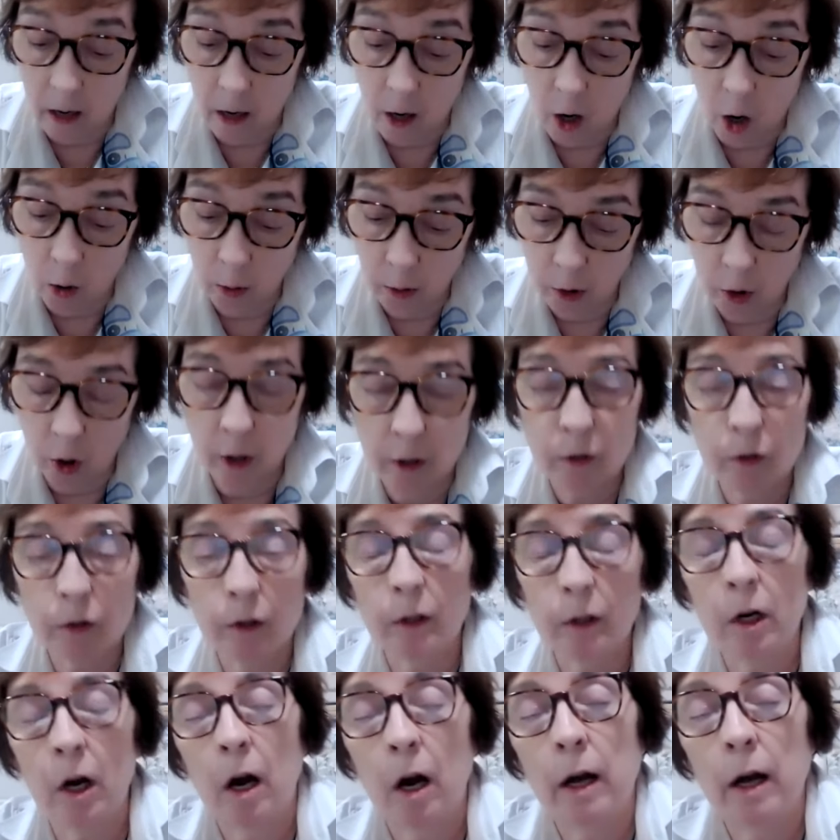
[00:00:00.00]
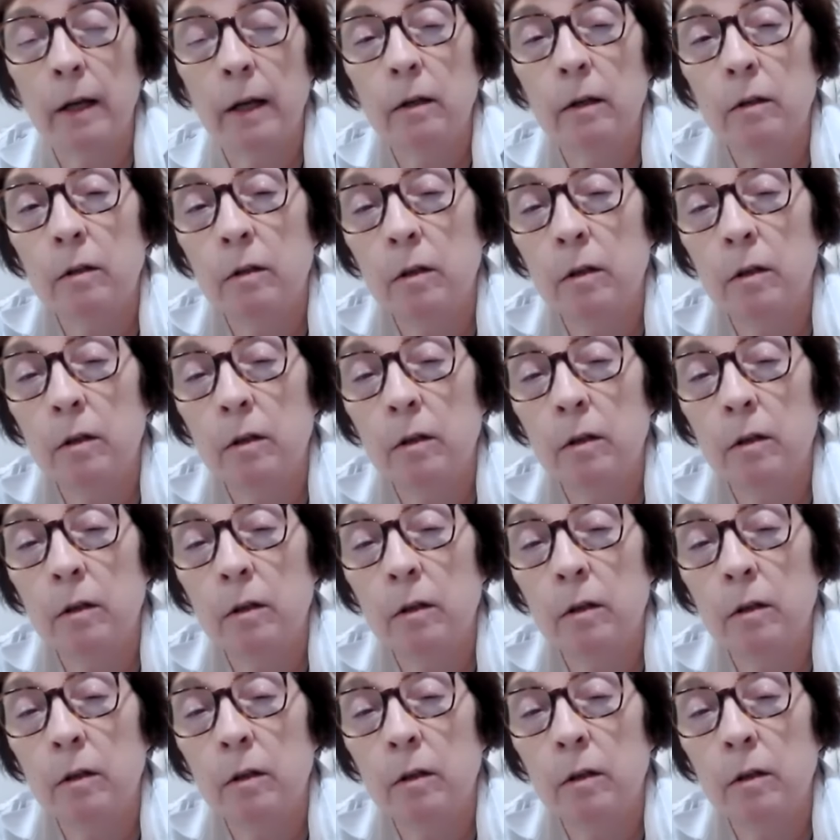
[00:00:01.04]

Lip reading: Holocaust denying